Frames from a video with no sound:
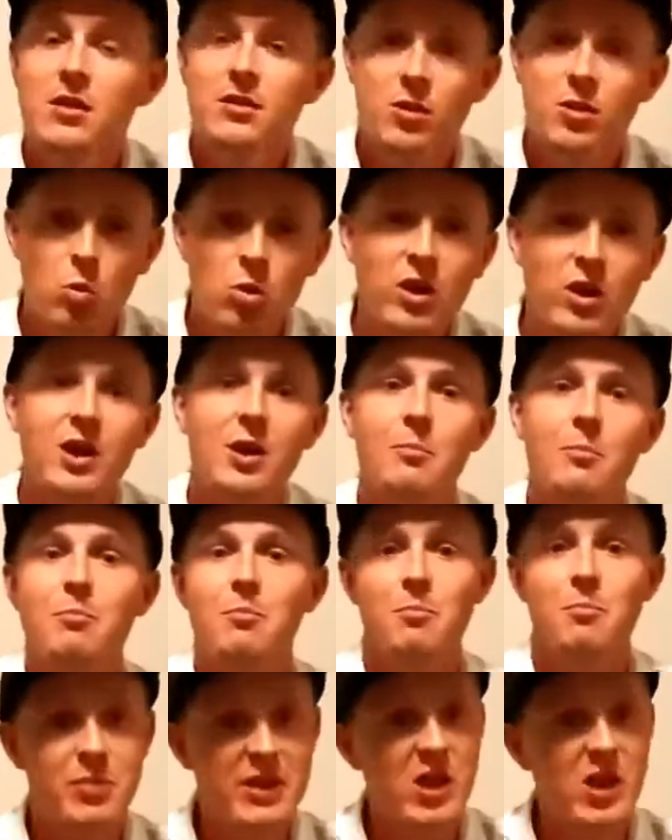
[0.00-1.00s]
So we're going to
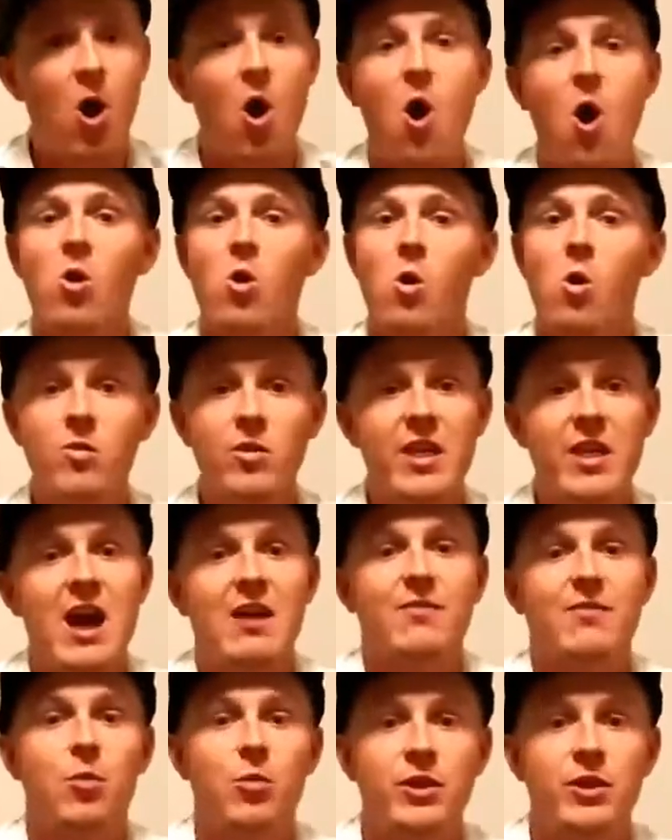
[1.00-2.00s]
be all over
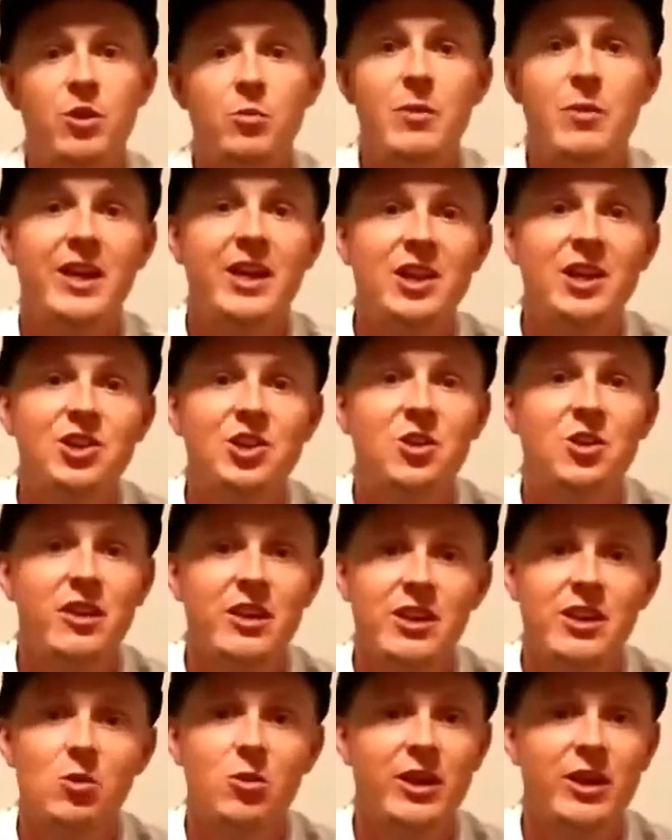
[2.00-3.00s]
that for you, making sure
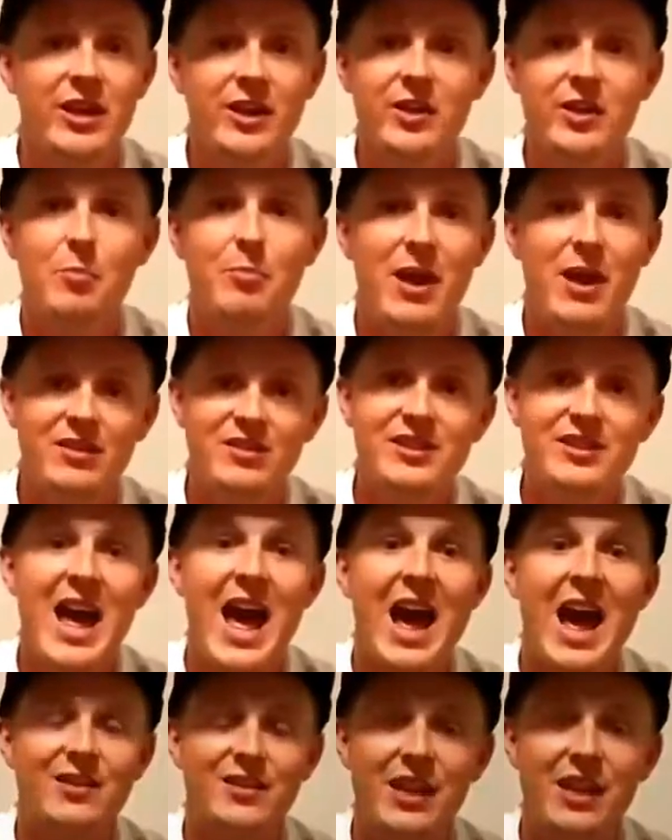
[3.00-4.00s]
that you're getting the best
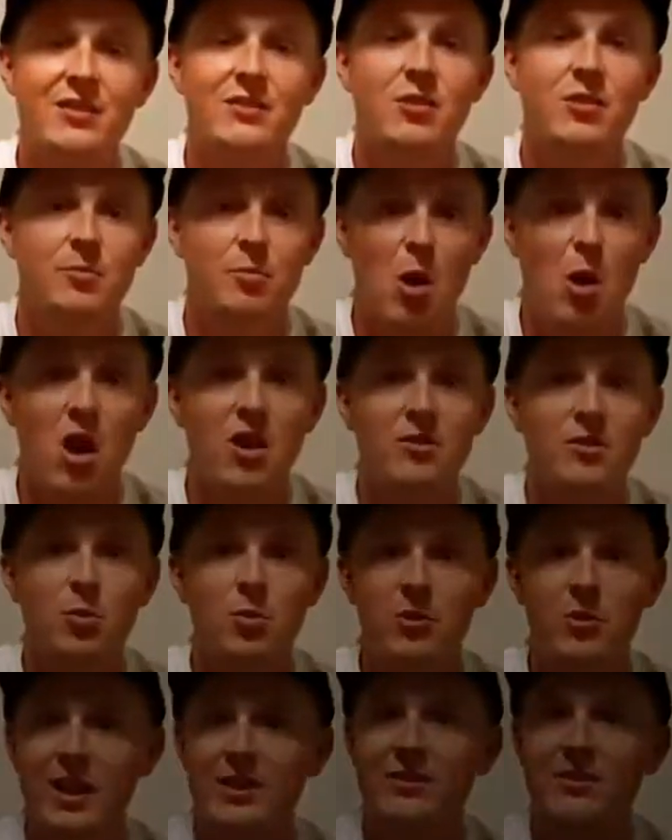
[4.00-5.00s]
tax answers
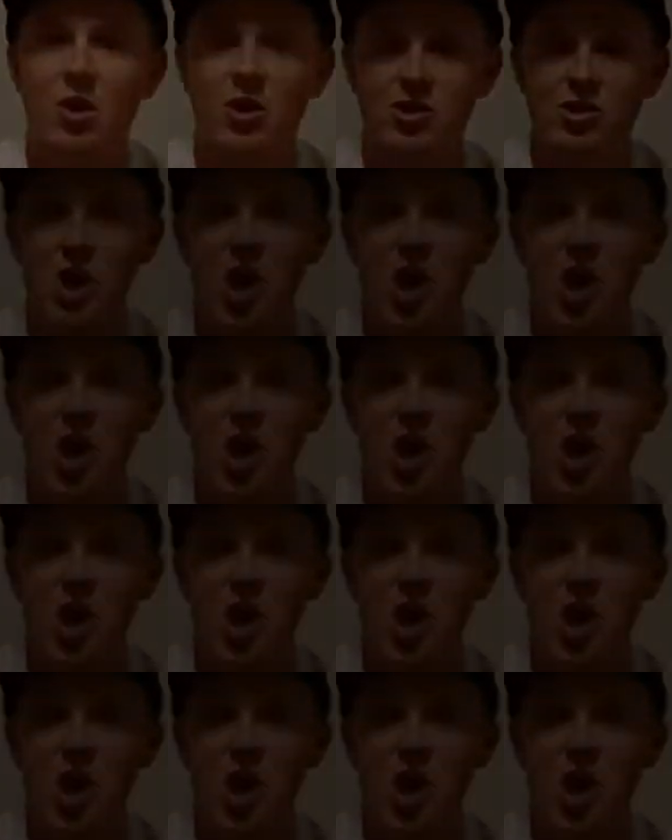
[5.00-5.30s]
possible. That's our